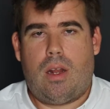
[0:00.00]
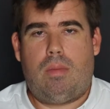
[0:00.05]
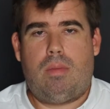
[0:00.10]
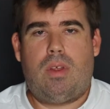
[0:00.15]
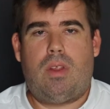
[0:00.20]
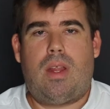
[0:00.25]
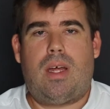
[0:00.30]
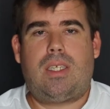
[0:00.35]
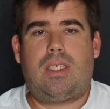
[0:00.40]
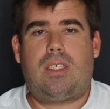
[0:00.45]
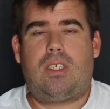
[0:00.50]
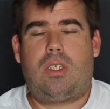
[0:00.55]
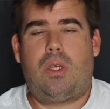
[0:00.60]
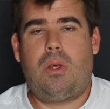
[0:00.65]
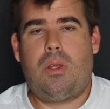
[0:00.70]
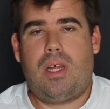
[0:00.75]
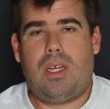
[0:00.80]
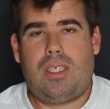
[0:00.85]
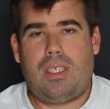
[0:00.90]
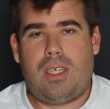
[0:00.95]
I mean,
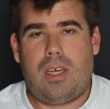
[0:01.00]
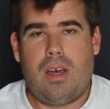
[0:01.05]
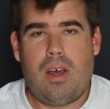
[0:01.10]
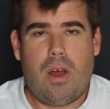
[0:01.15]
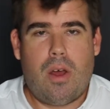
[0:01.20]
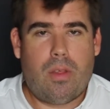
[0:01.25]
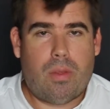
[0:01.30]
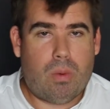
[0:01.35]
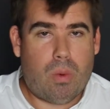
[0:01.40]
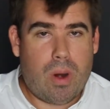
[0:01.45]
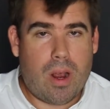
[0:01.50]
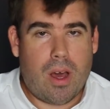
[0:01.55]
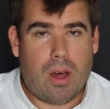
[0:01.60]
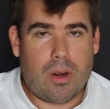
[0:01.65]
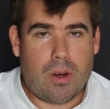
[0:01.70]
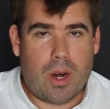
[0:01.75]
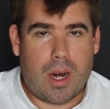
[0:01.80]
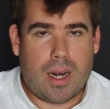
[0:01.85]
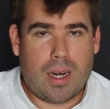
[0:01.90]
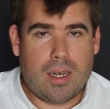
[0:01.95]
that's
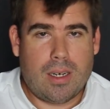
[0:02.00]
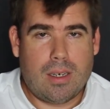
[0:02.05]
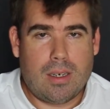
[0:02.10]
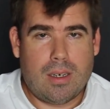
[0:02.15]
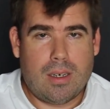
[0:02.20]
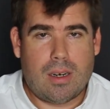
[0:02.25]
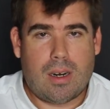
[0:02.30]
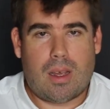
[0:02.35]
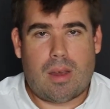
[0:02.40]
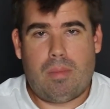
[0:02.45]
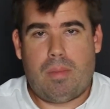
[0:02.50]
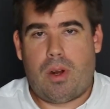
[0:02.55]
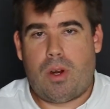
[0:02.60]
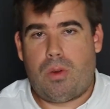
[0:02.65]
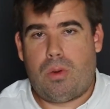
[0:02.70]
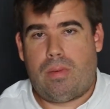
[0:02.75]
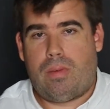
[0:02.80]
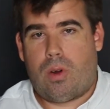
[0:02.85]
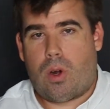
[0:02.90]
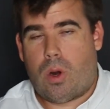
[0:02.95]
300 compared
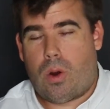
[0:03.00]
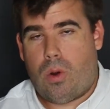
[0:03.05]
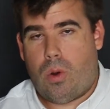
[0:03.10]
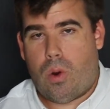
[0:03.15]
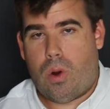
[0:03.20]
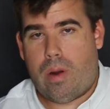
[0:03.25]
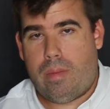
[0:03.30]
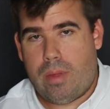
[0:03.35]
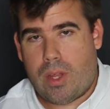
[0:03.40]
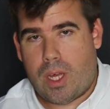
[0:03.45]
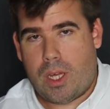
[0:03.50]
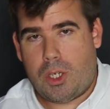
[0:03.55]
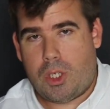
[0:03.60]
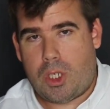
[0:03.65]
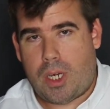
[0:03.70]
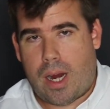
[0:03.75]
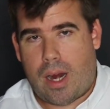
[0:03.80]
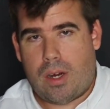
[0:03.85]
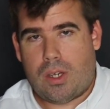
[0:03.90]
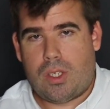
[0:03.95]
to over 250,000
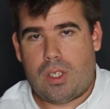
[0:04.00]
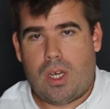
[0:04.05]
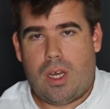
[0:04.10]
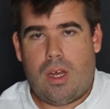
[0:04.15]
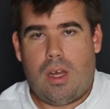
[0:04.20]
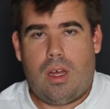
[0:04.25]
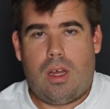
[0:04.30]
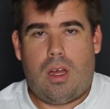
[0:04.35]
shares.